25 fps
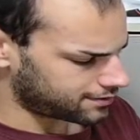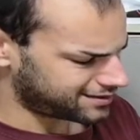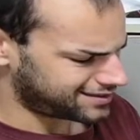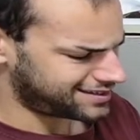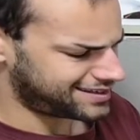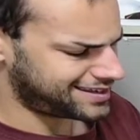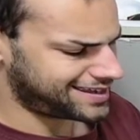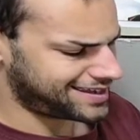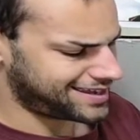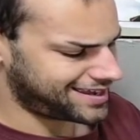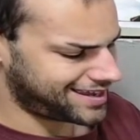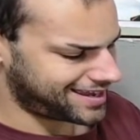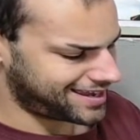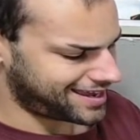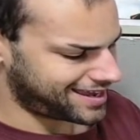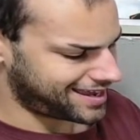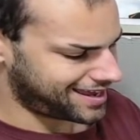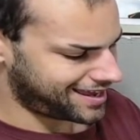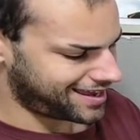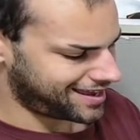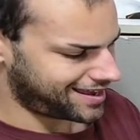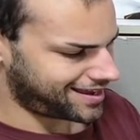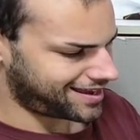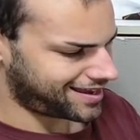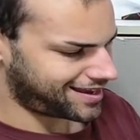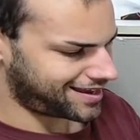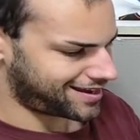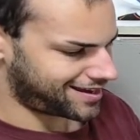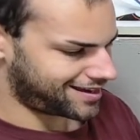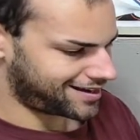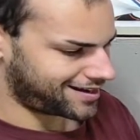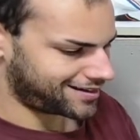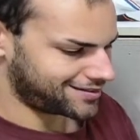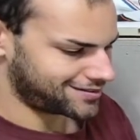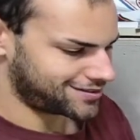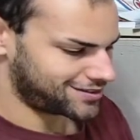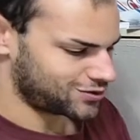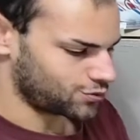
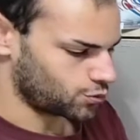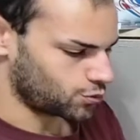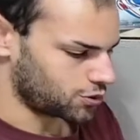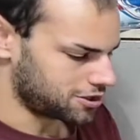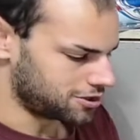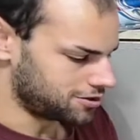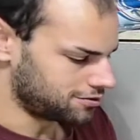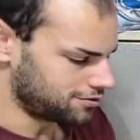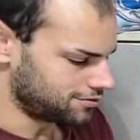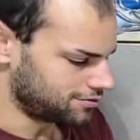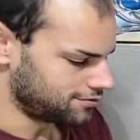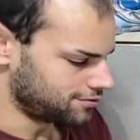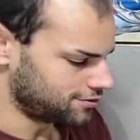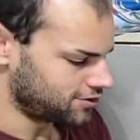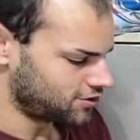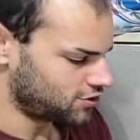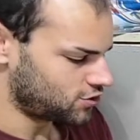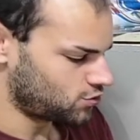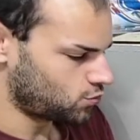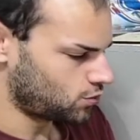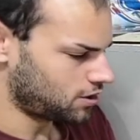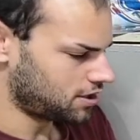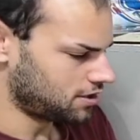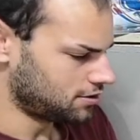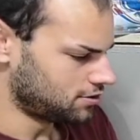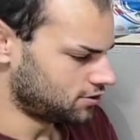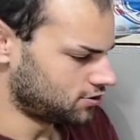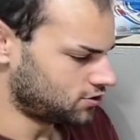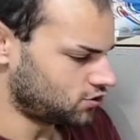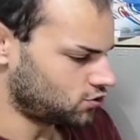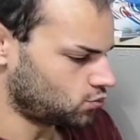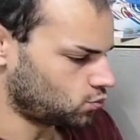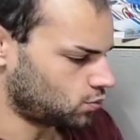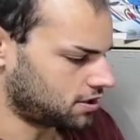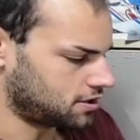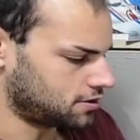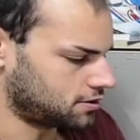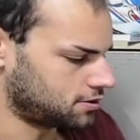Yeah, sweet, sweet,
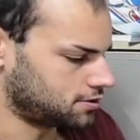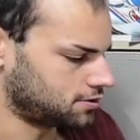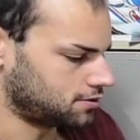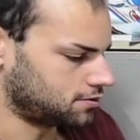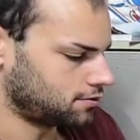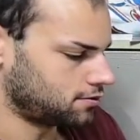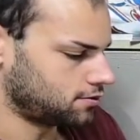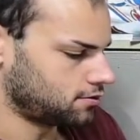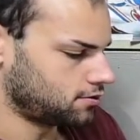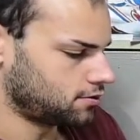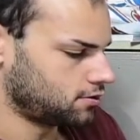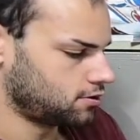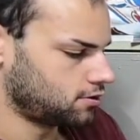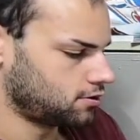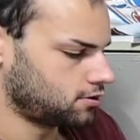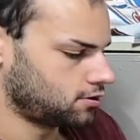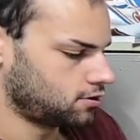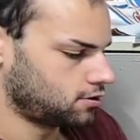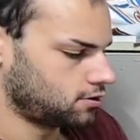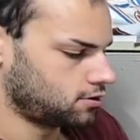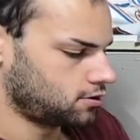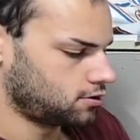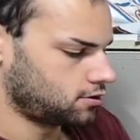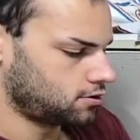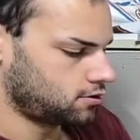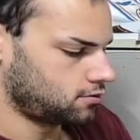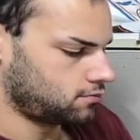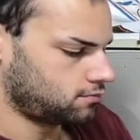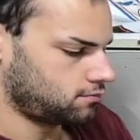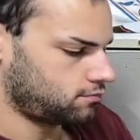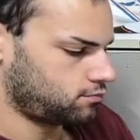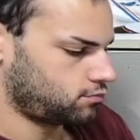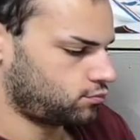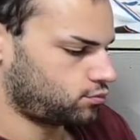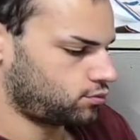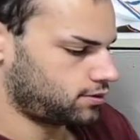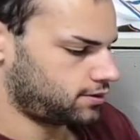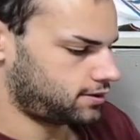sweet.
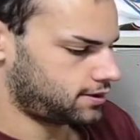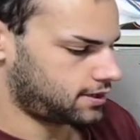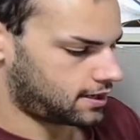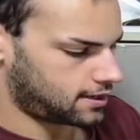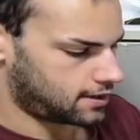Put that